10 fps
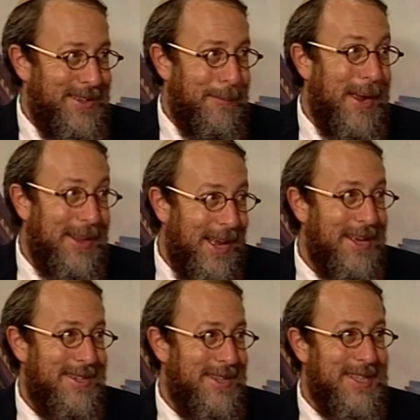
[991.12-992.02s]
to pay
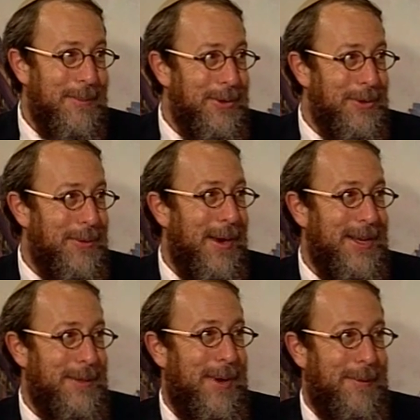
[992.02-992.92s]
less than somebody who's
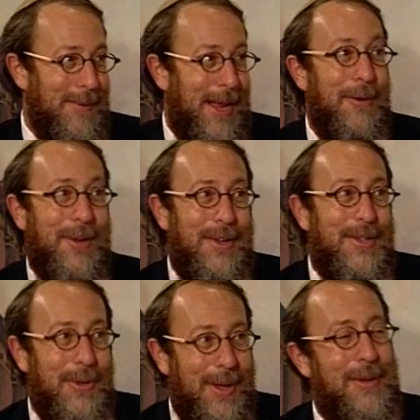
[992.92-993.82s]
riding his bike
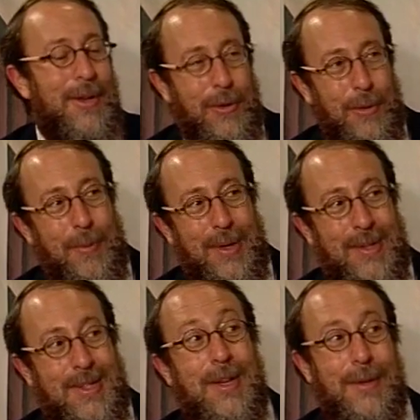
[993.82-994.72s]
downhill, so that you'll be
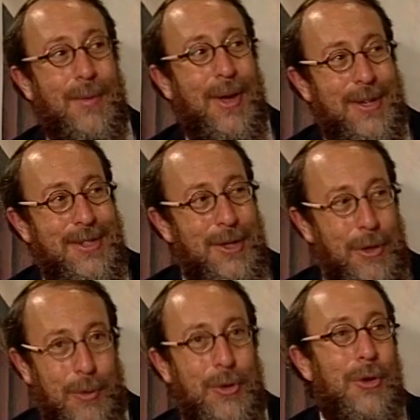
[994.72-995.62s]
incentivized
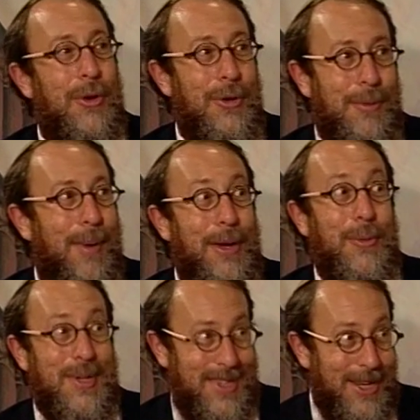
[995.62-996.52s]
to return your bike
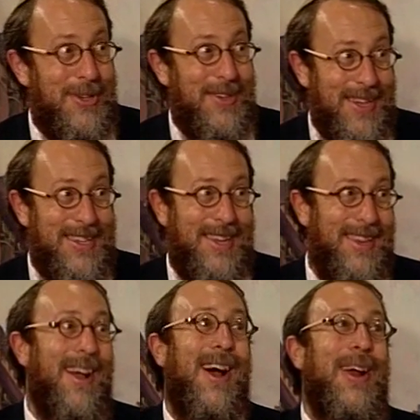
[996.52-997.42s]
to a station that's
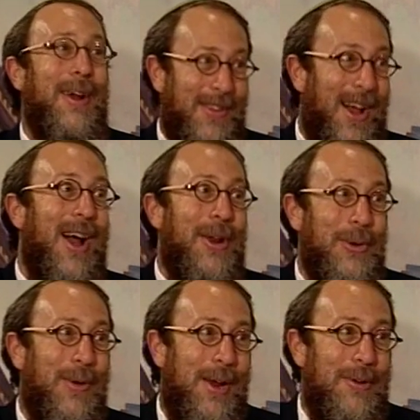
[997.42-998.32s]
on the
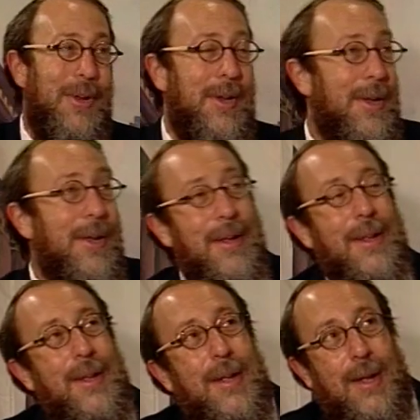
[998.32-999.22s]
higher ground.
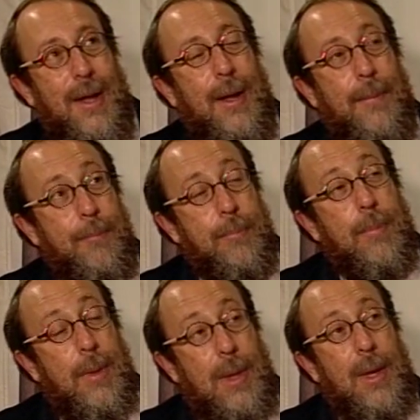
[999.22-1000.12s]

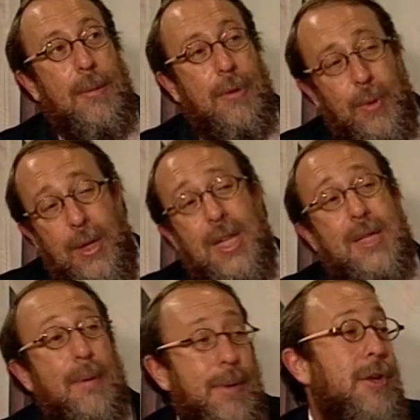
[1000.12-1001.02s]
But really,
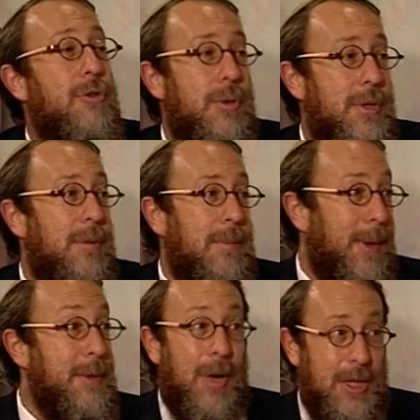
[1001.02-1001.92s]
it's about making Jerusalem the
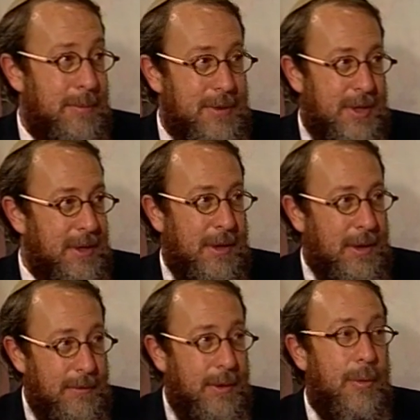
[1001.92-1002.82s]
best possible city to
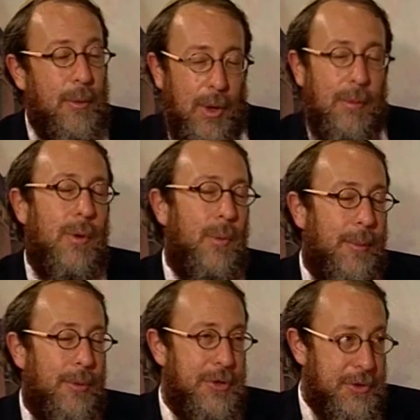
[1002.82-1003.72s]
live in, but
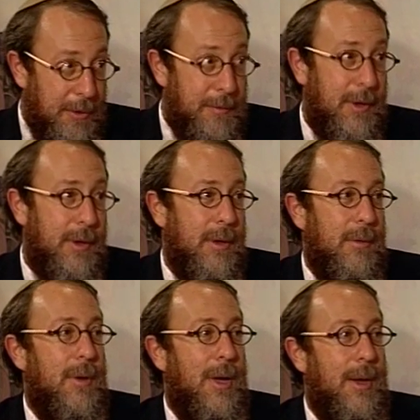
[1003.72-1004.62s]
while
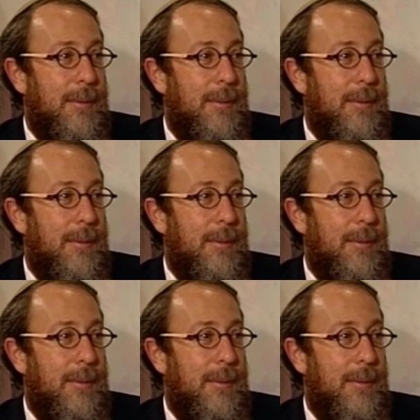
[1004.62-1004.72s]
preserving